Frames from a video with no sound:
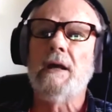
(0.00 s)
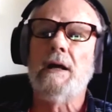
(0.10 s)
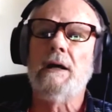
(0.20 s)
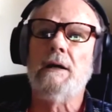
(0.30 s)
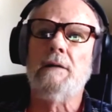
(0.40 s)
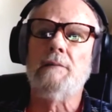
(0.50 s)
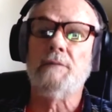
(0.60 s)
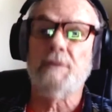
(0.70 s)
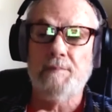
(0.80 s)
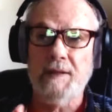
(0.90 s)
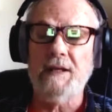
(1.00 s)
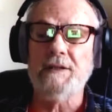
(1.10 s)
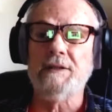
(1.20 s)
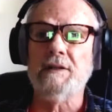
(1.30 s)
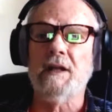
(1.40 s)
Uh, the
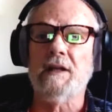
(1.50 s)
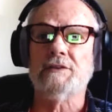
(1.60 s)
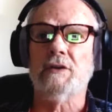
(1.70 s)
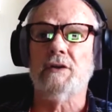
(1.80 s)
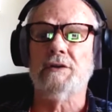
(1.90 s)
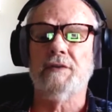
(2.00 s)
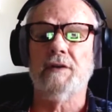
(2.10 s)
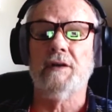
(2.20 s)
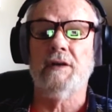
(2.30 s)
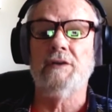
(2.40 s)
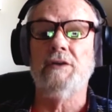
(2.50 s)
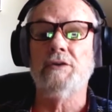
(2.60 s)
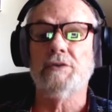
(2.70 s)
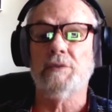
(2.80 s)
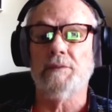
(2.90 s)
beat in that song is very
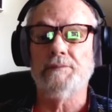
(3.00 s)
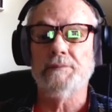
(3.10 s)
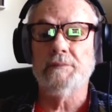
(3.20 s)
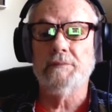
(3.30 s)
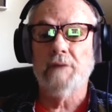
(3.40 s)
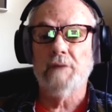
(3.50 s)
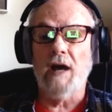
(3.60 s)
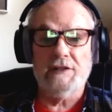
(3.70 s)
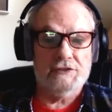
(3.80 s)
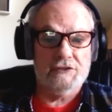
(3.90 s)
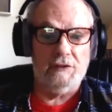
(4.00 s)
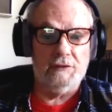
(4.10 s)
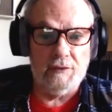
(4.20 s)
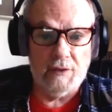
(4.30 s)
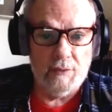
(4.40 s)
unusual. I still
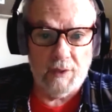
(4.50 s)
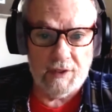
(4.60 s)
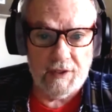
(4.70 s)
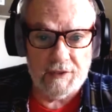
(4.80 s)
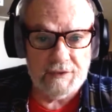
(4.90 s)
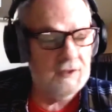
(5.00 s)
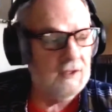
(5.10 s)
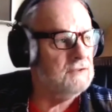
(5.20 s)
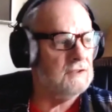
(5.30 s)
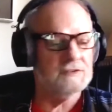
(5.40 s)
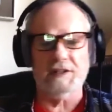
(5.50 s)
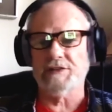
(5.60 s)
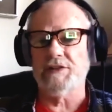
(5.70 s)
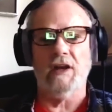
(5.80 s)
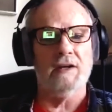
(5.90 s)
don't know what it is. I think it's a
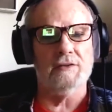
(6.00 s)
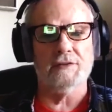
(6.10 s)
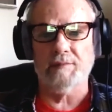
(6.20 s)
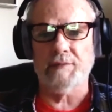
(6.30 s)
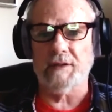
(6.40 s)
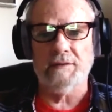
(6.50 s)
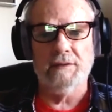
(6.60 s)
six nine or something